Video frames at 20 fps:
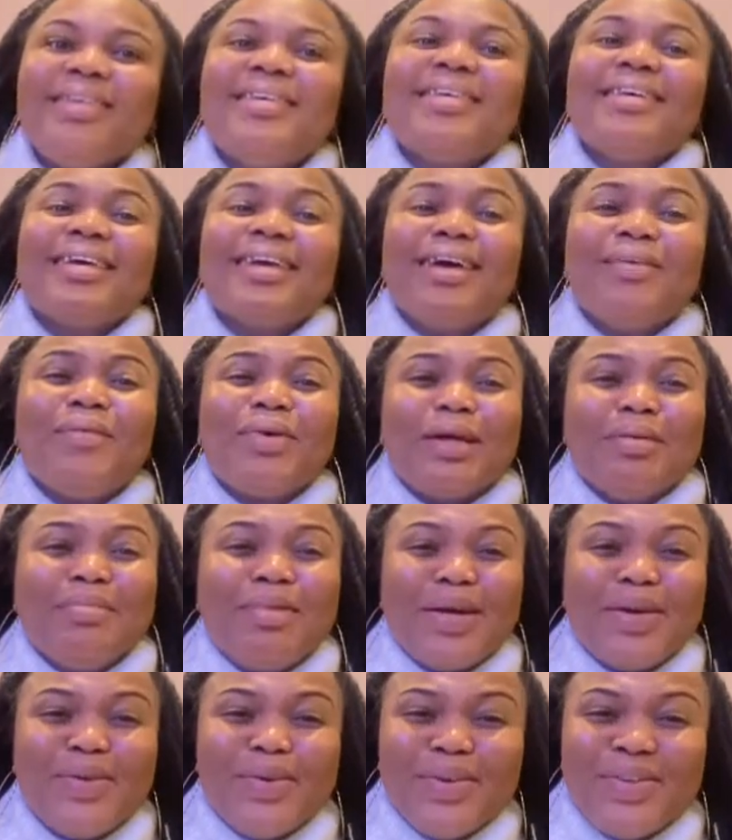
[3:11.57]
what am I
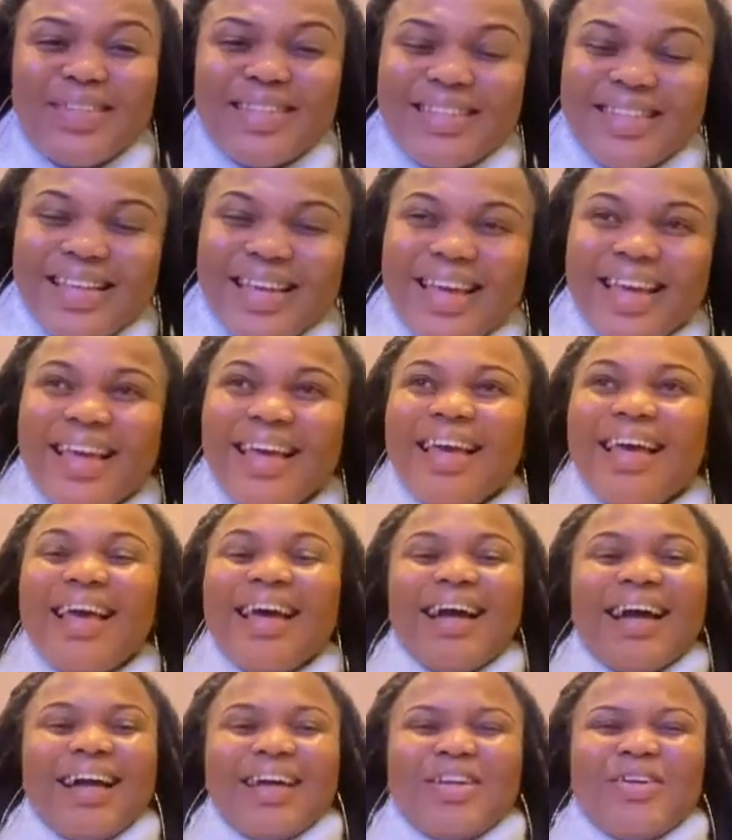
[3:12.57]
going to say?
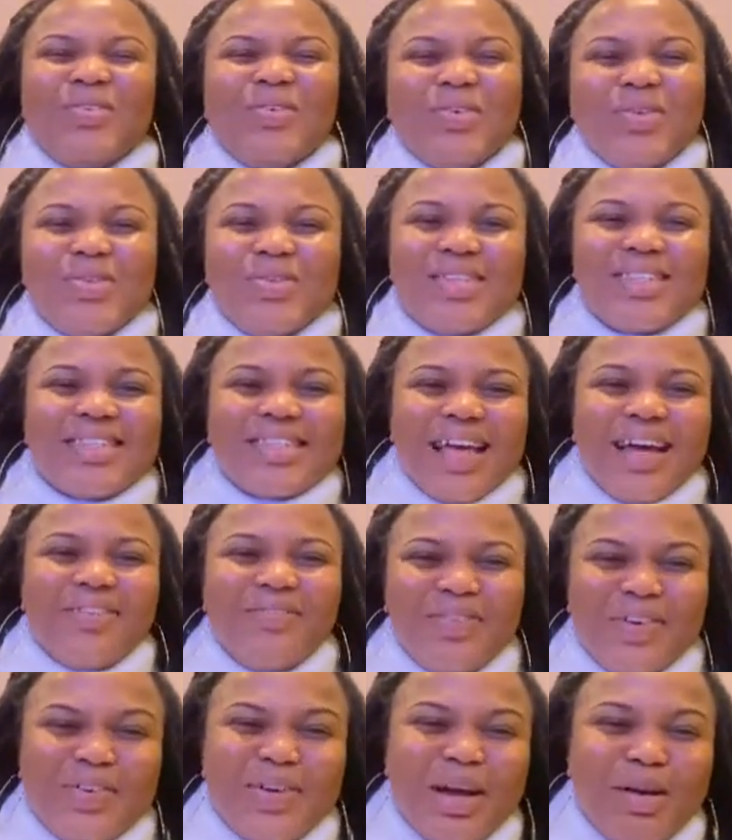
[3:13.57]
I don't want to sound
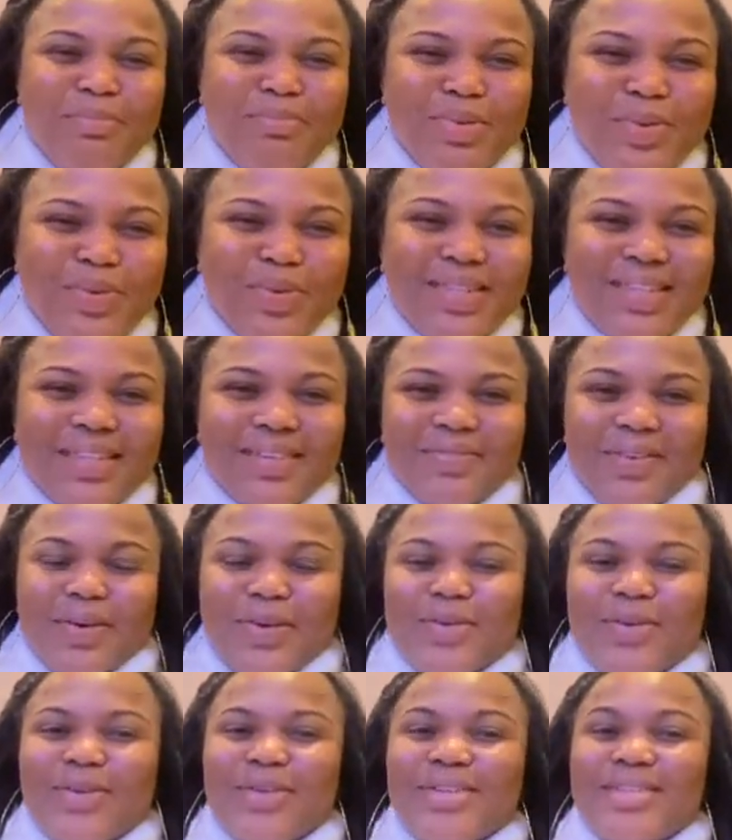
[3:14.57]
very abusive. I was
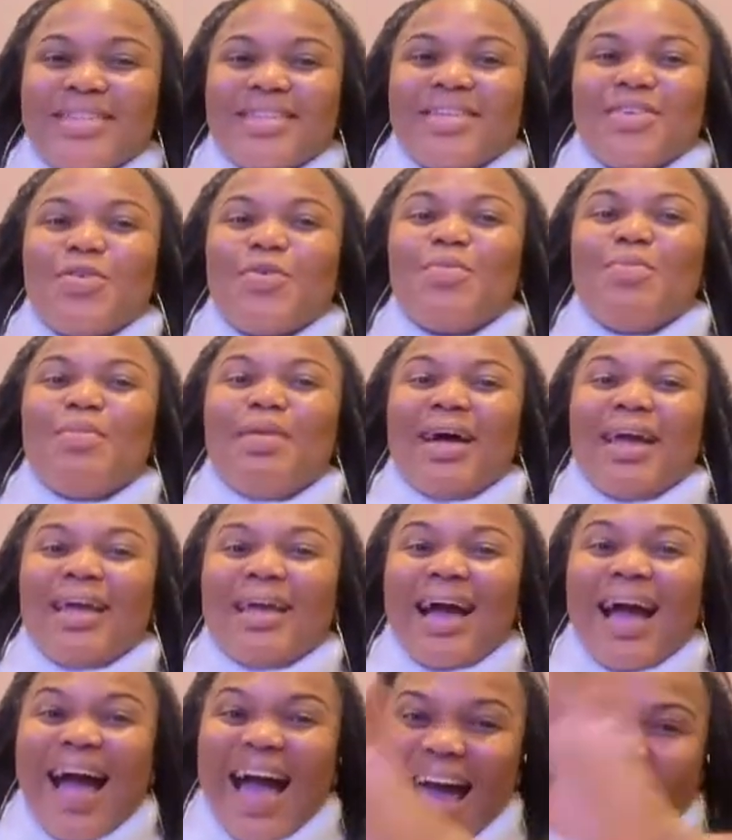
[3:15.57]
going to say you might
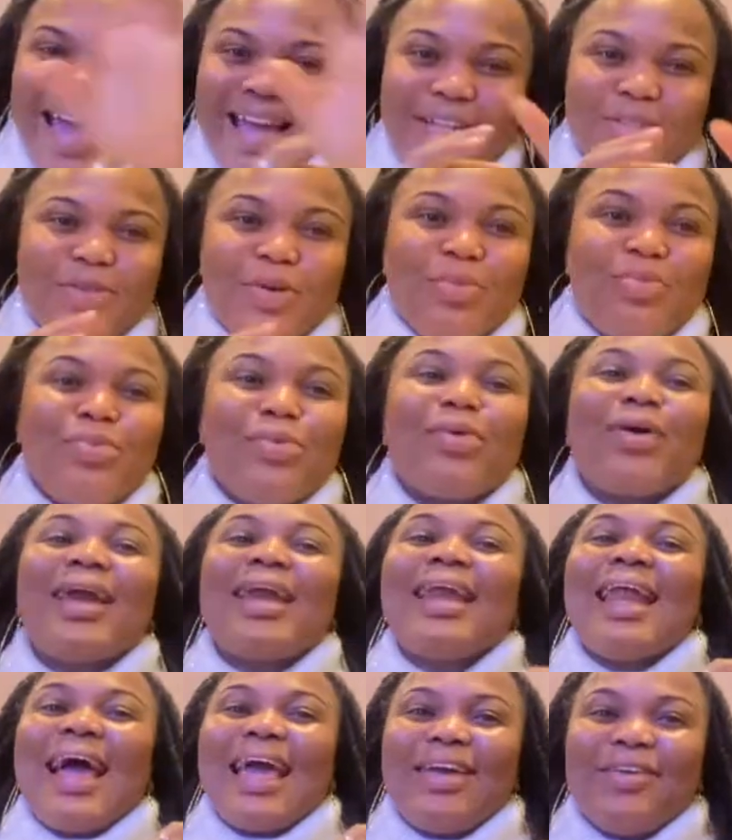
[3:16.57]
hide your broke
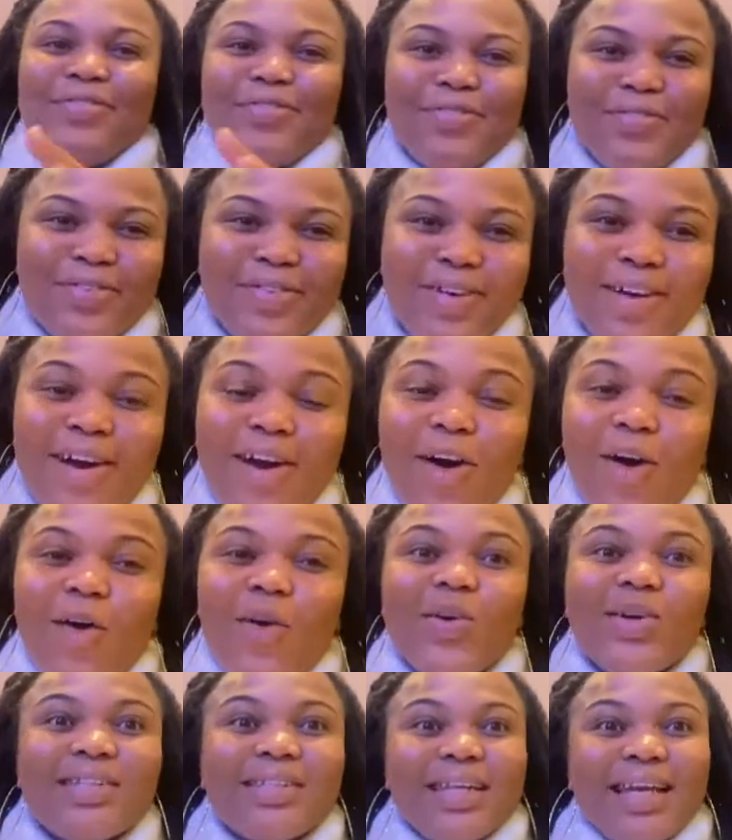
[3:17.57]
life
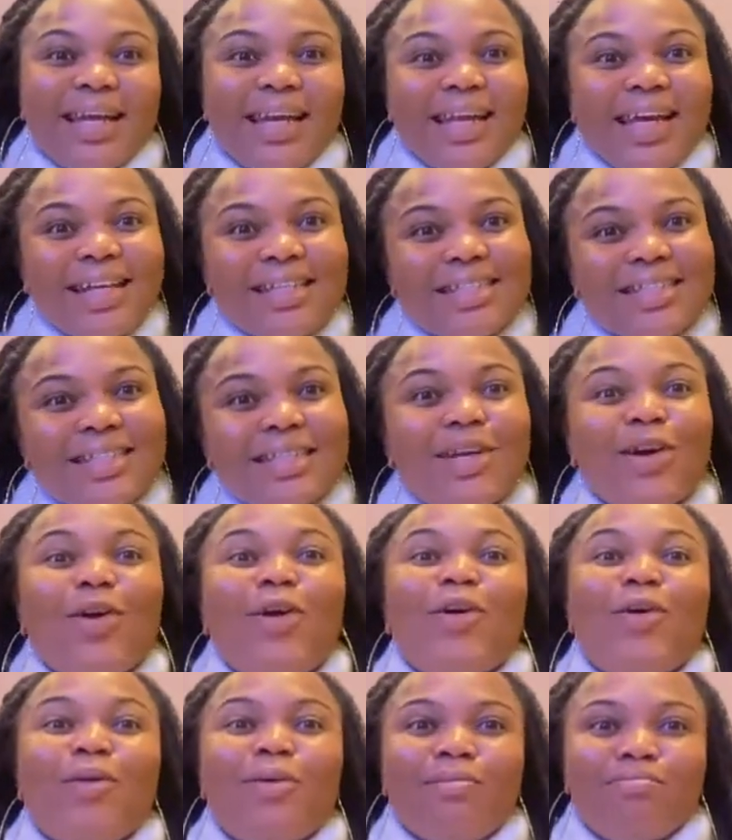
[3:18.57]
under that
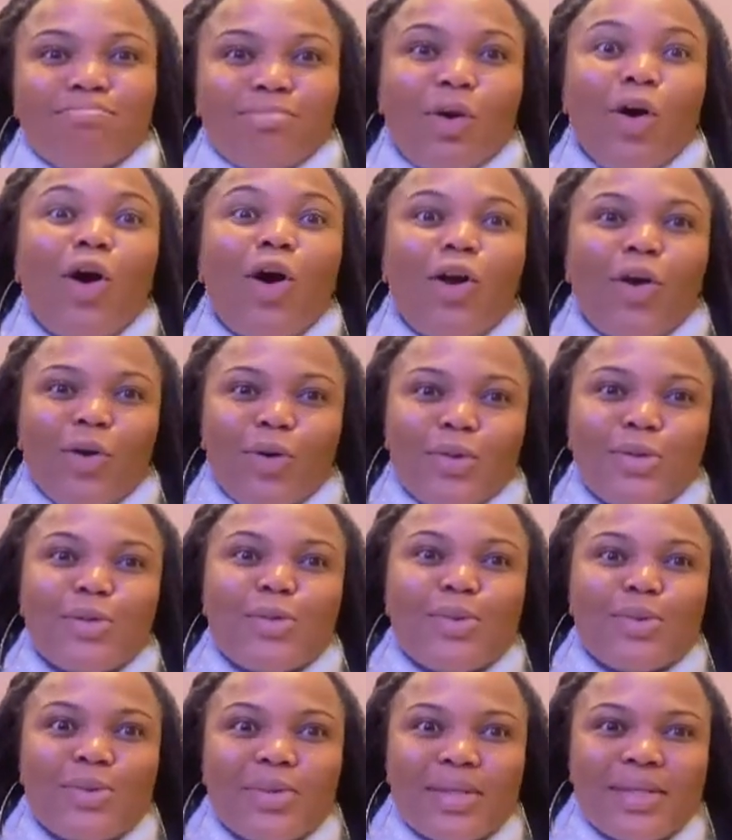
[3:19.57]
color, so
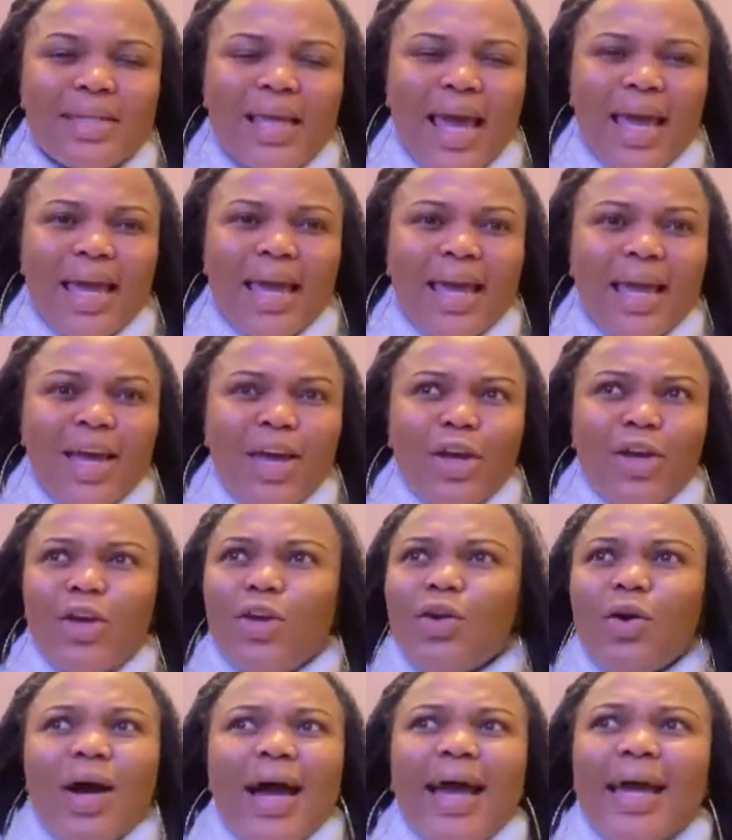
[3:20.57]
to say. You
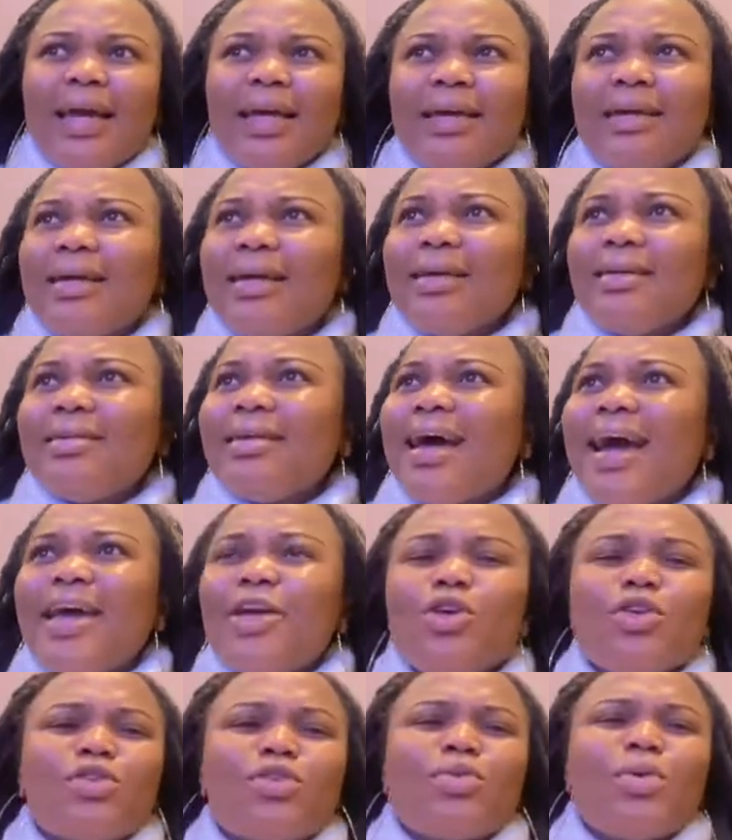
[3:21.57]
know, I
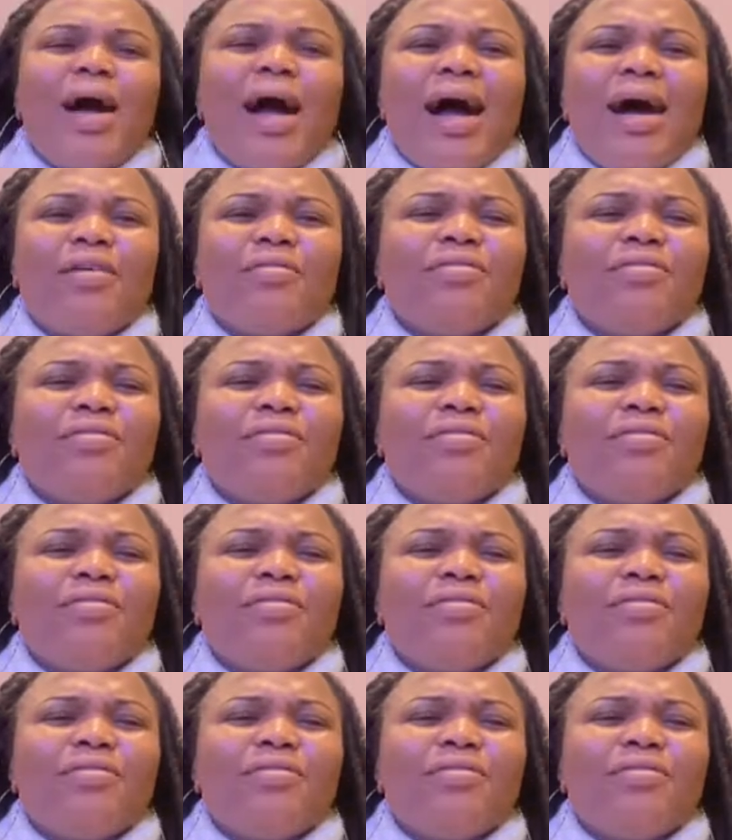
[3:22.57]
used to have,